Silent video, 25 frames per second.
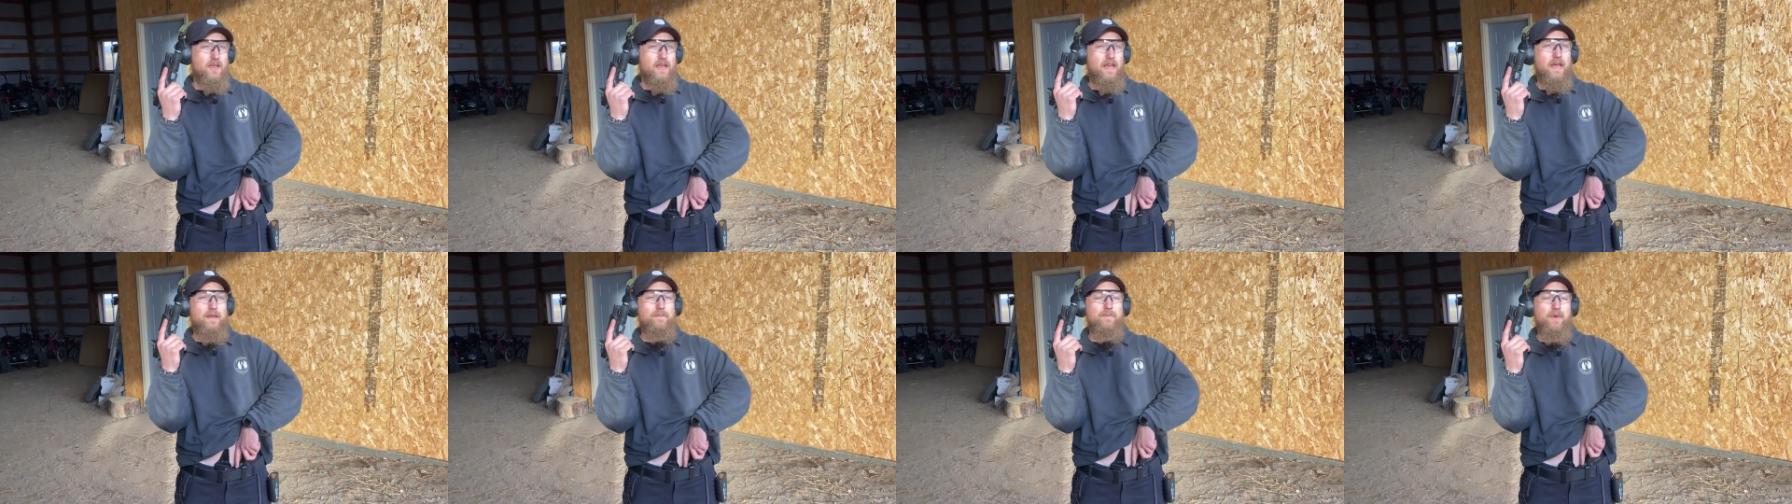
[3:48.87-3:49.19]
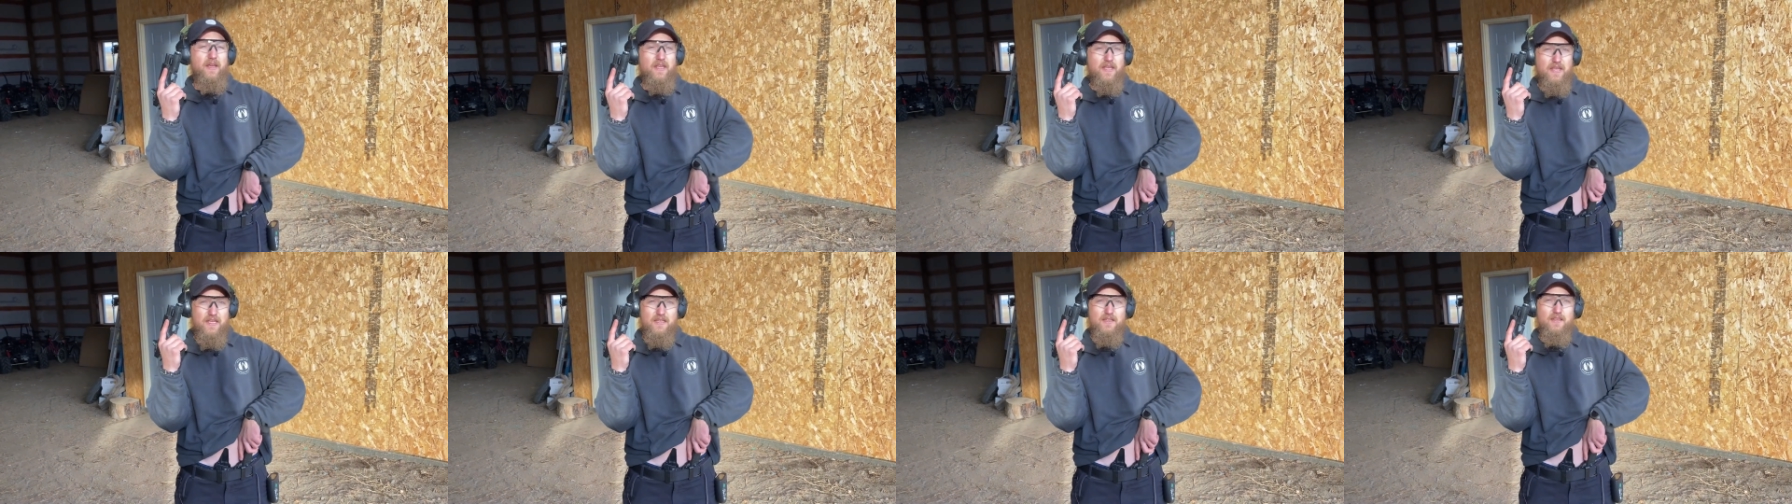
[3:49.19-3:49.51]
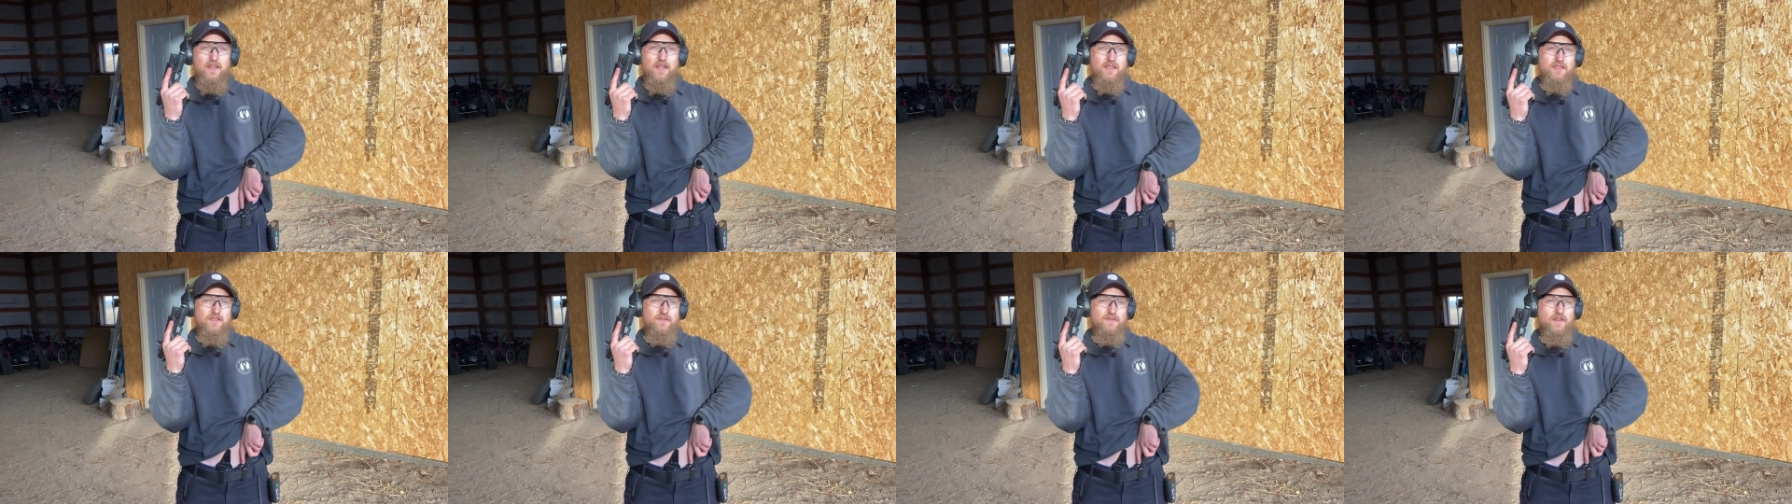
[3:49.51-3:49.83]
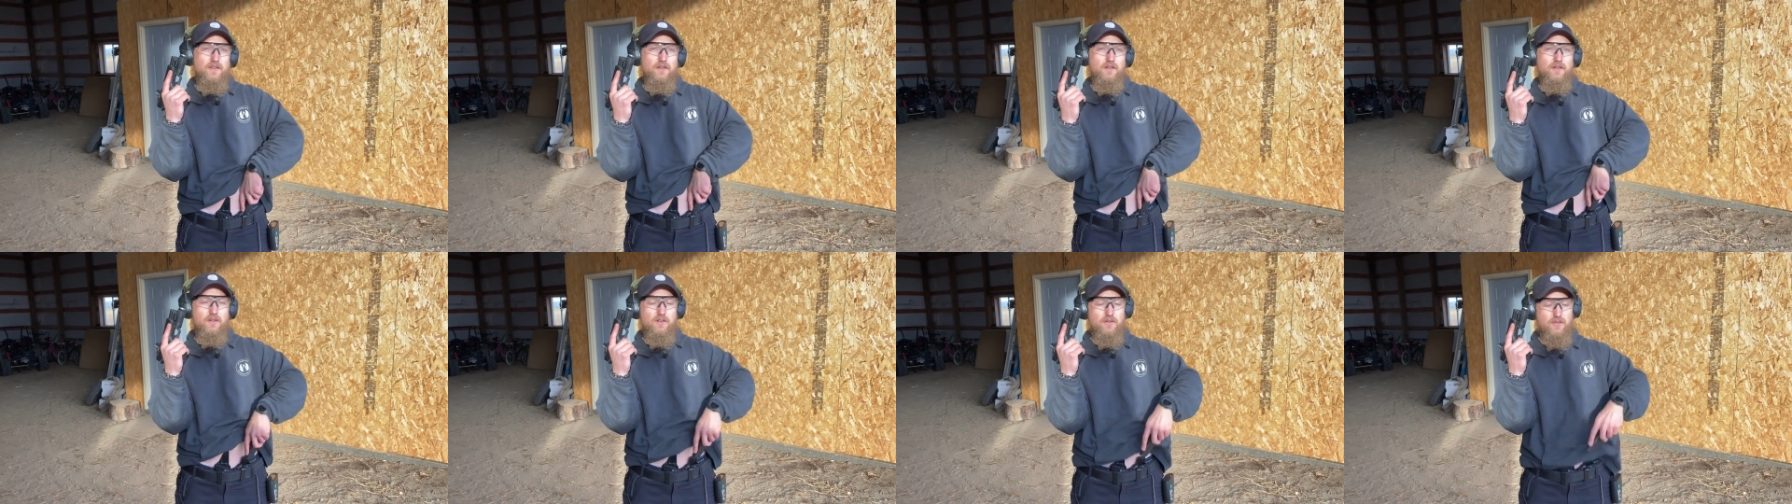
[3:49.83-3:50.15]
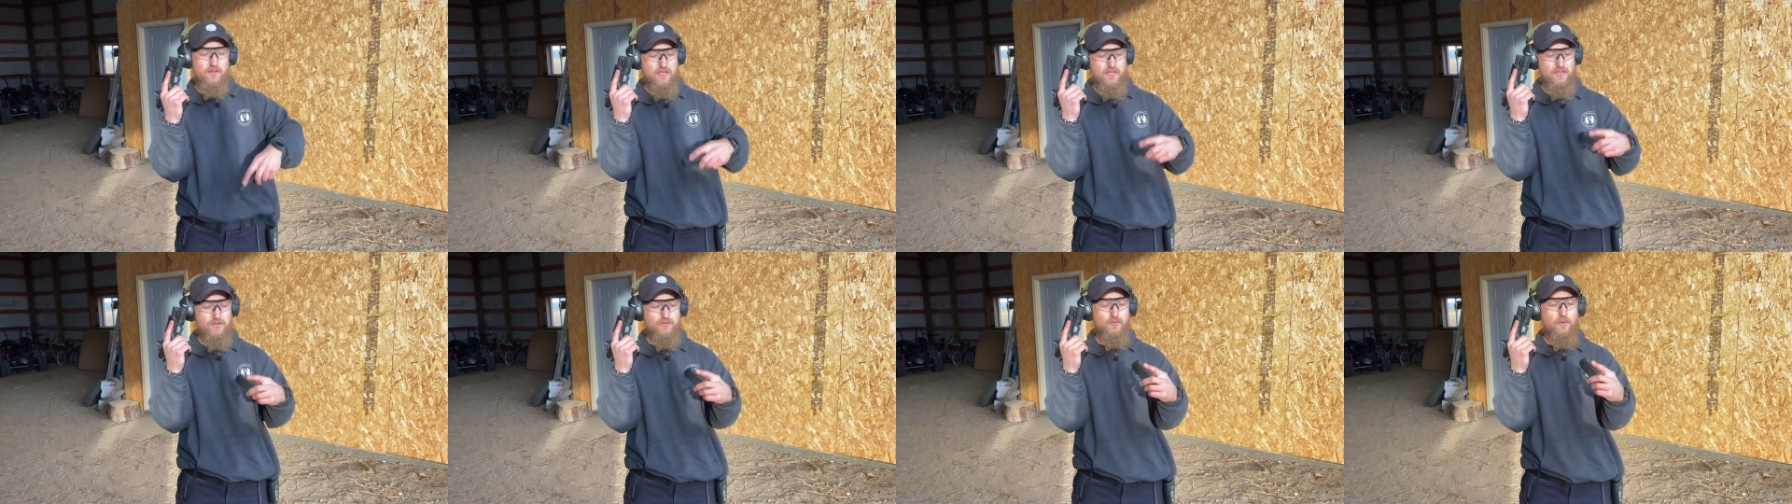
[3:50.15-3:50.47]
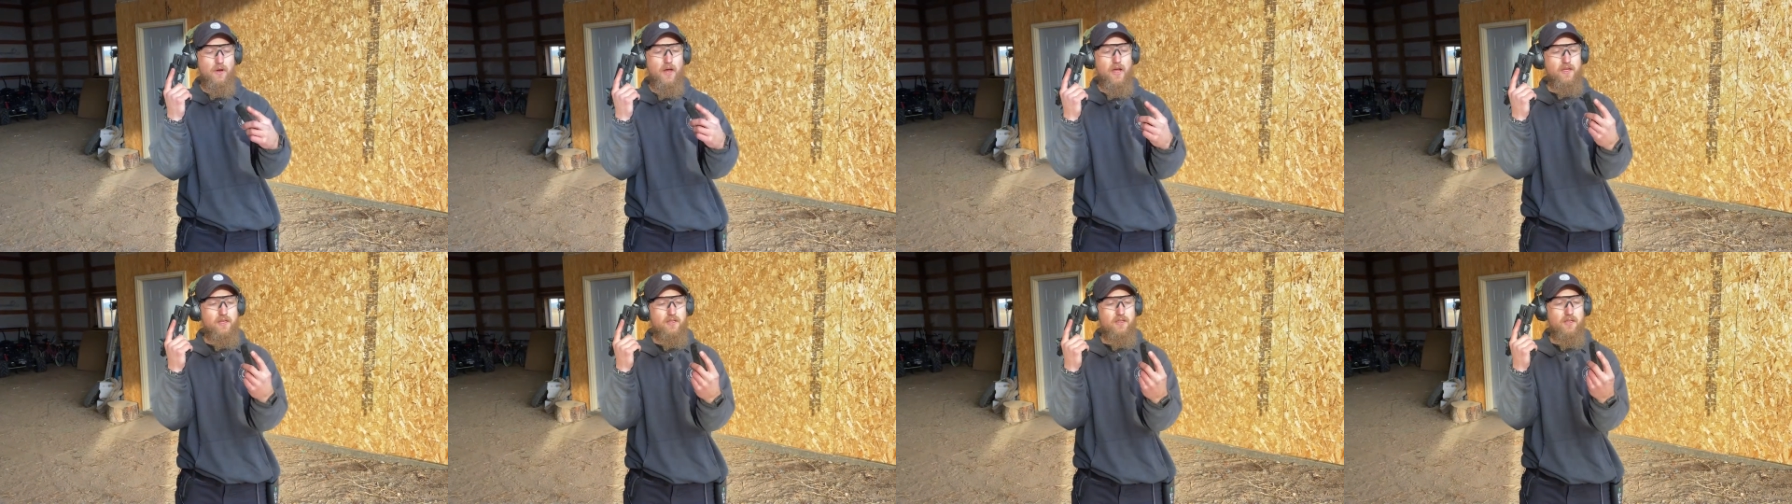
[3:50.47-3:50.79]
and my index finger is
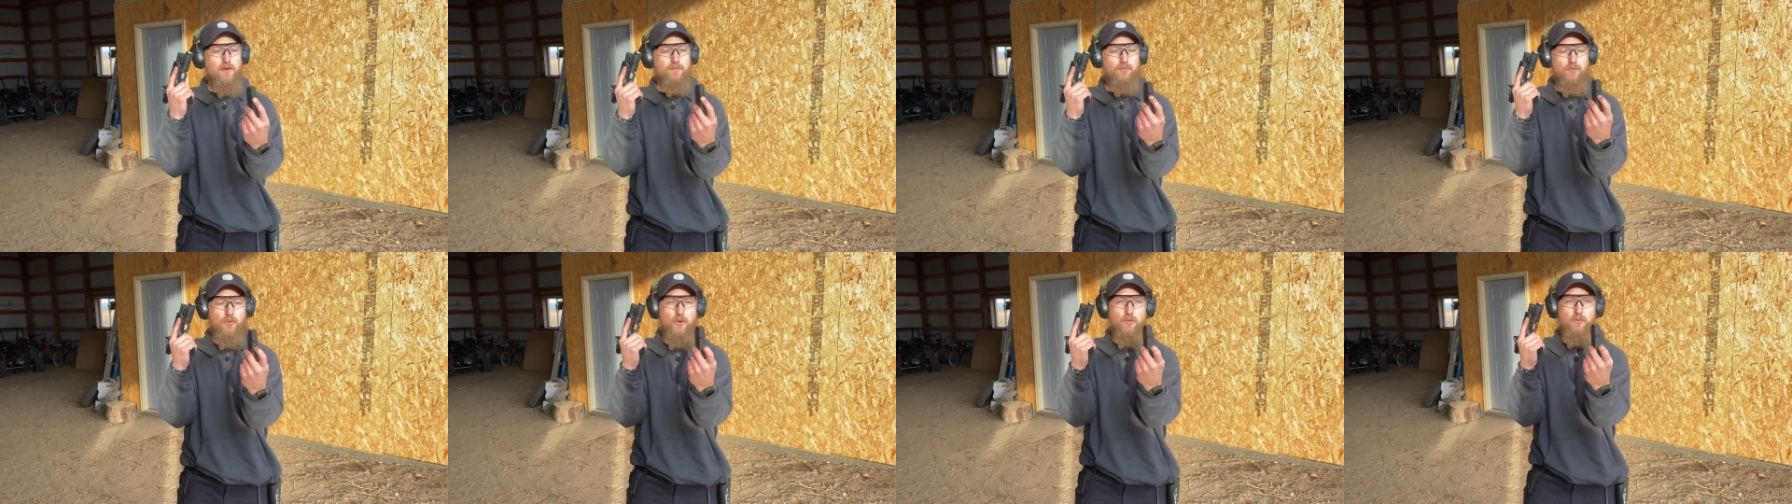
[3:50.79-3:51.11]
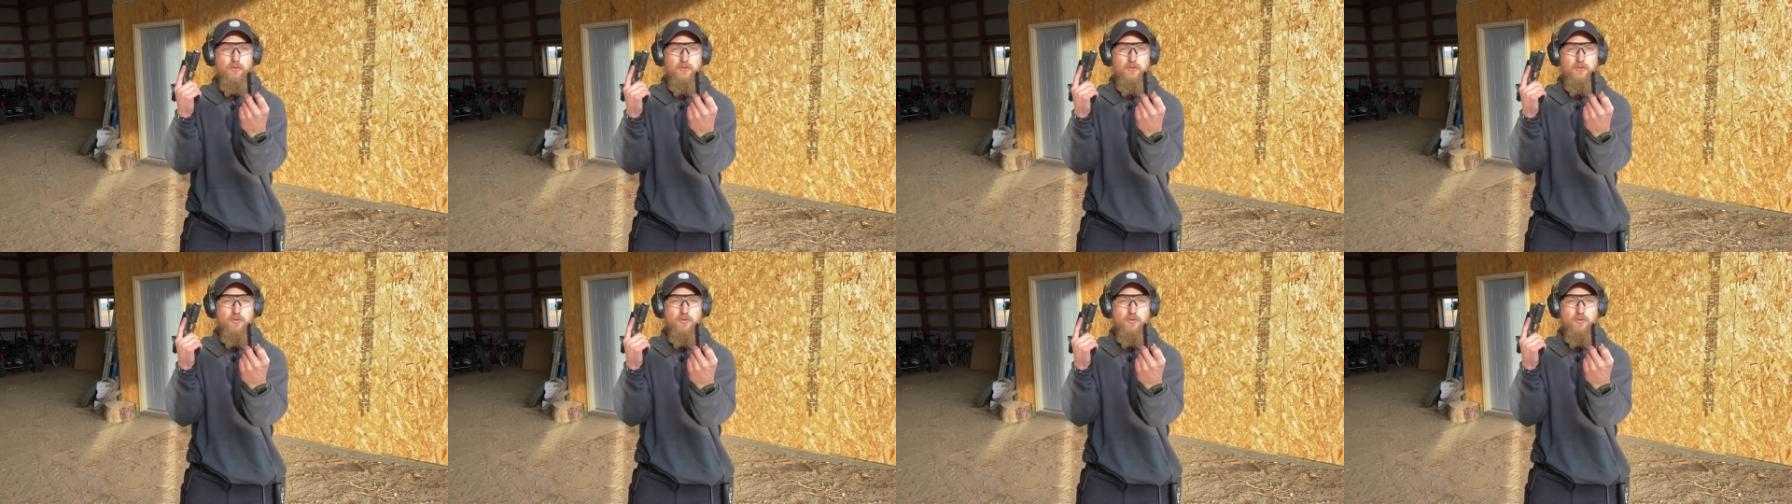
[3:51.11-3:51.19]
riding up what